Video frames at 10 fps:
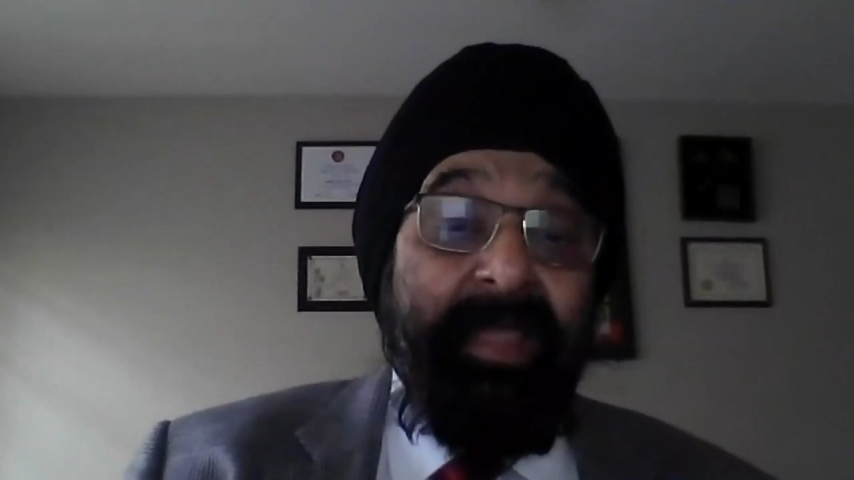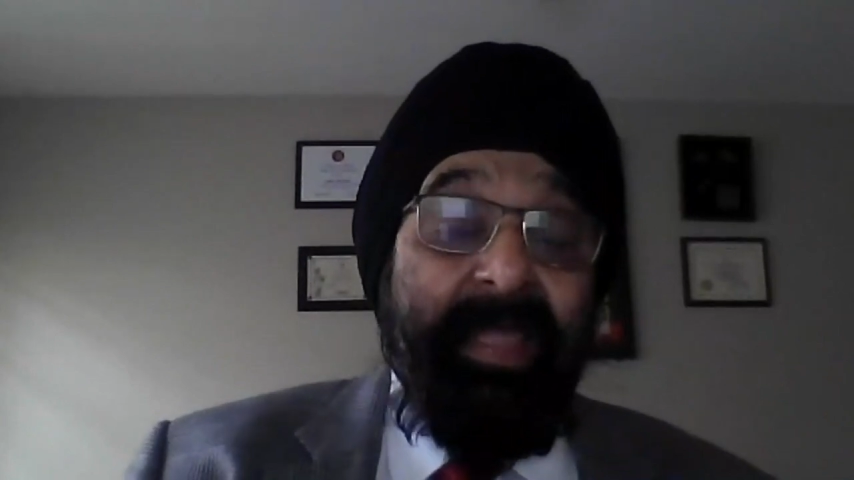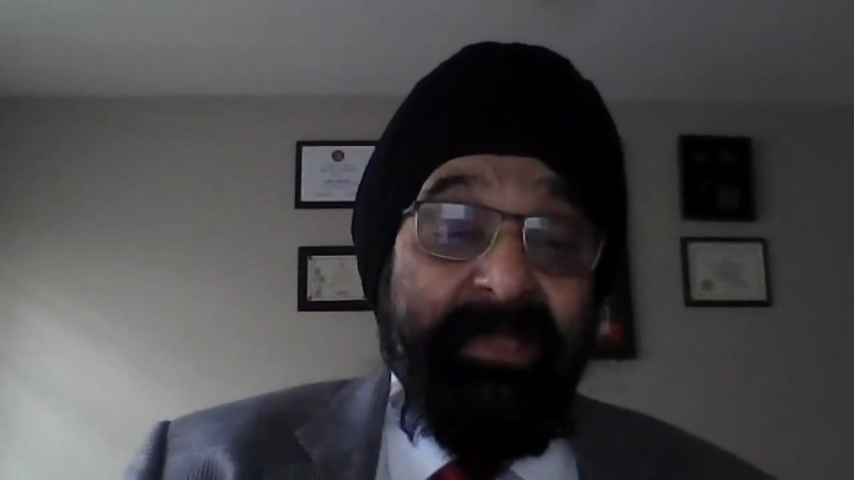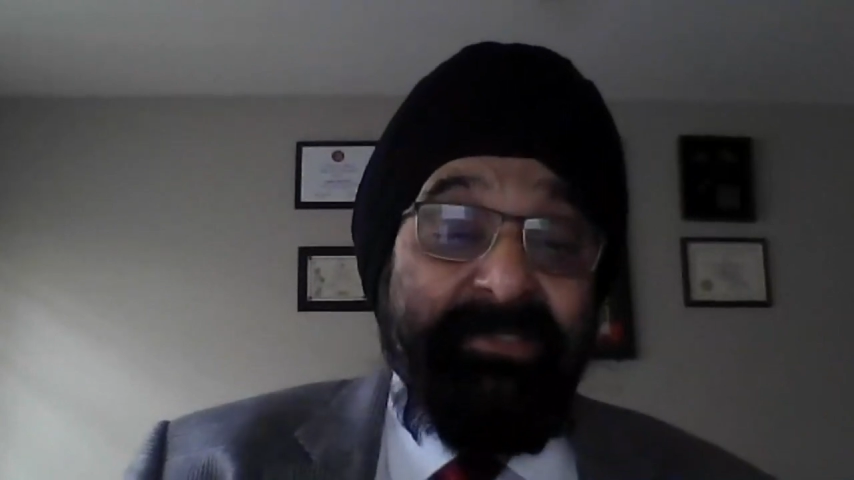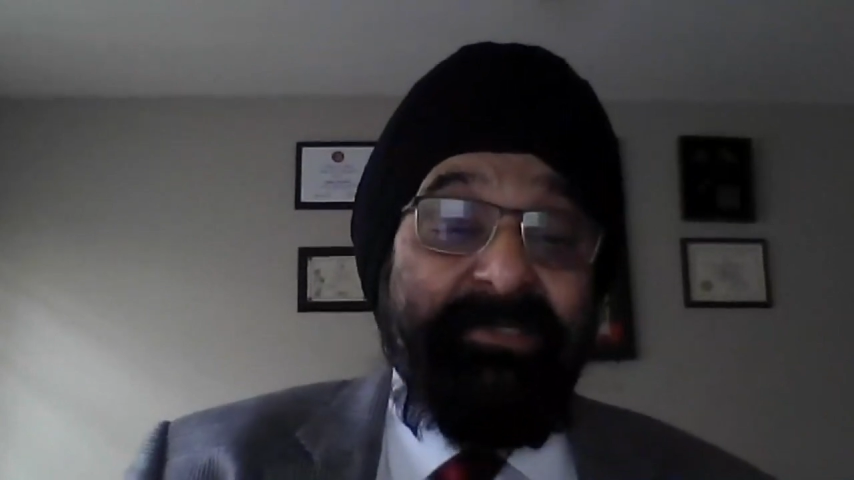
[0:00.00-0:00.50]

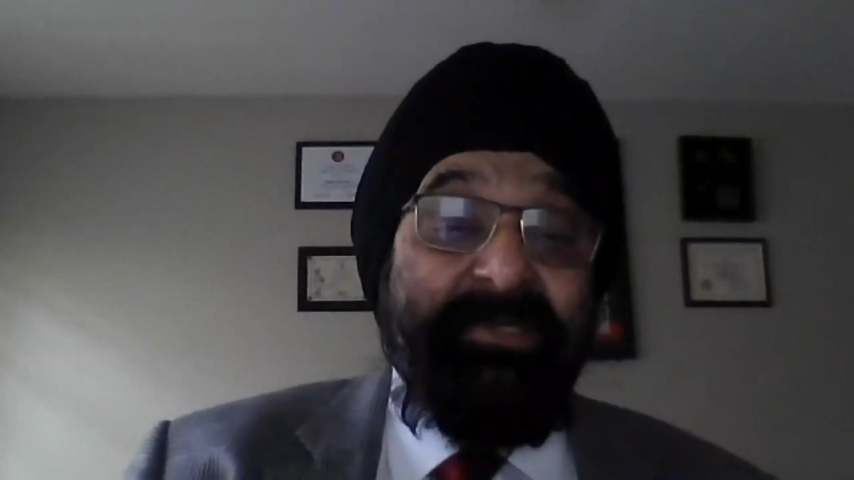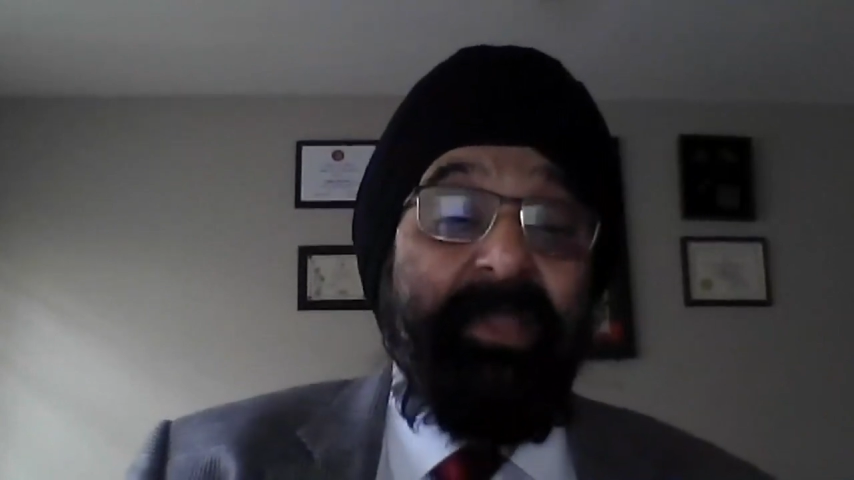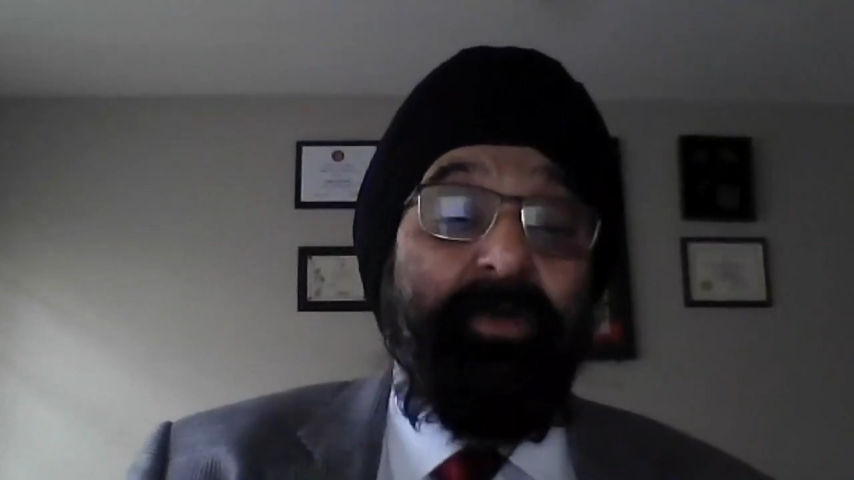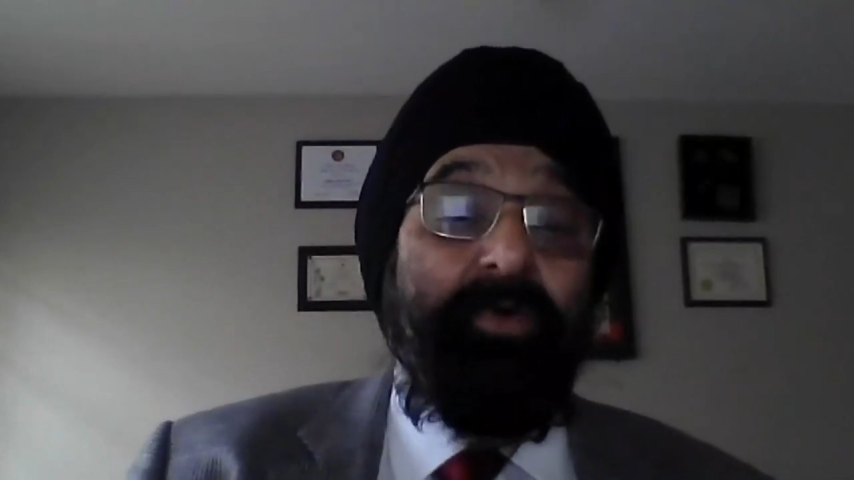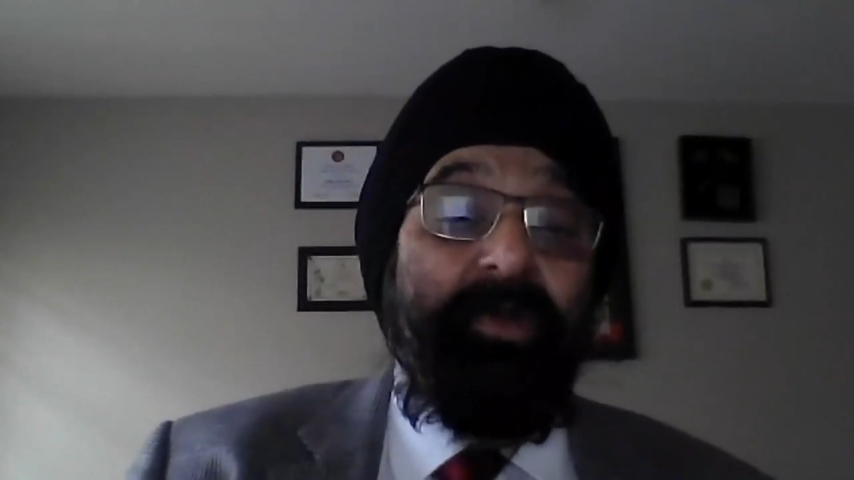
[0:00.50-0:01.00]
as
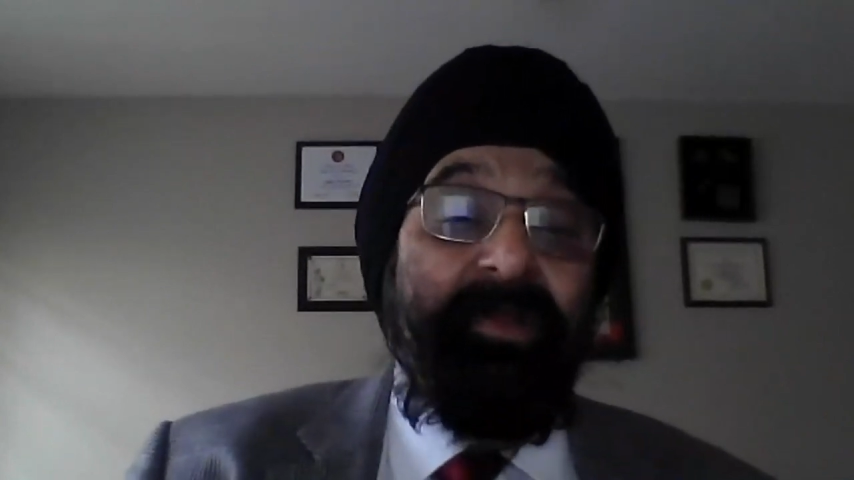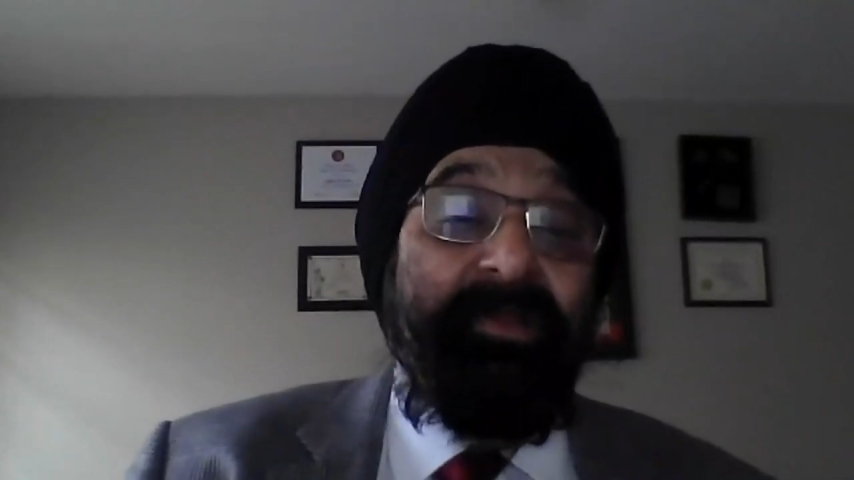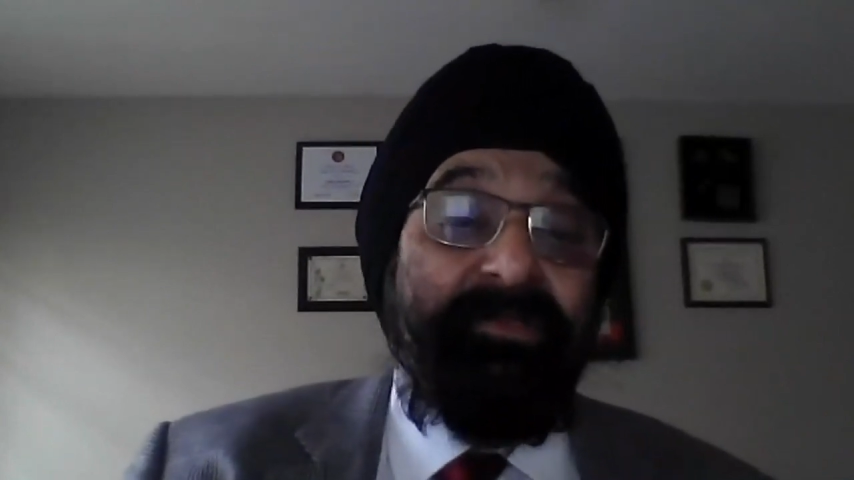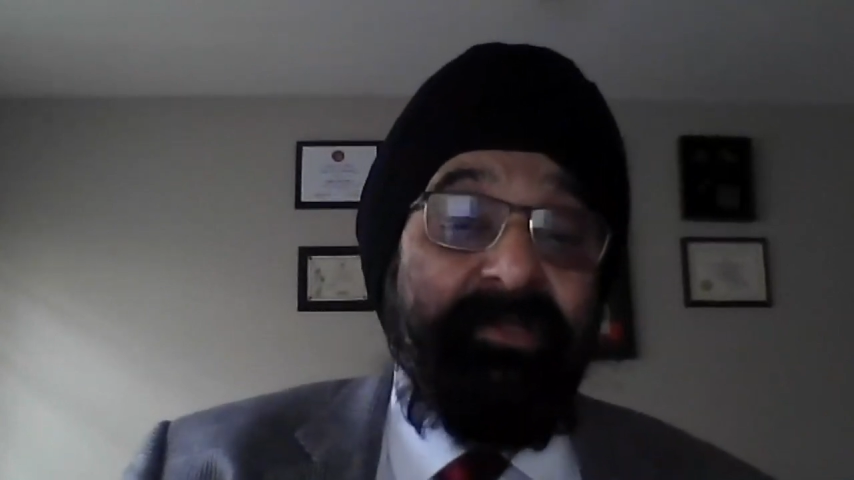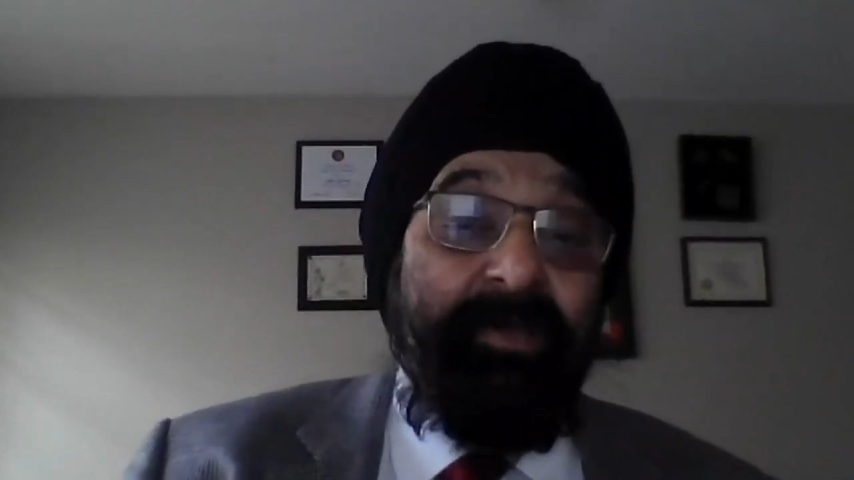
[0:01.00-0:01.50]
stakeholders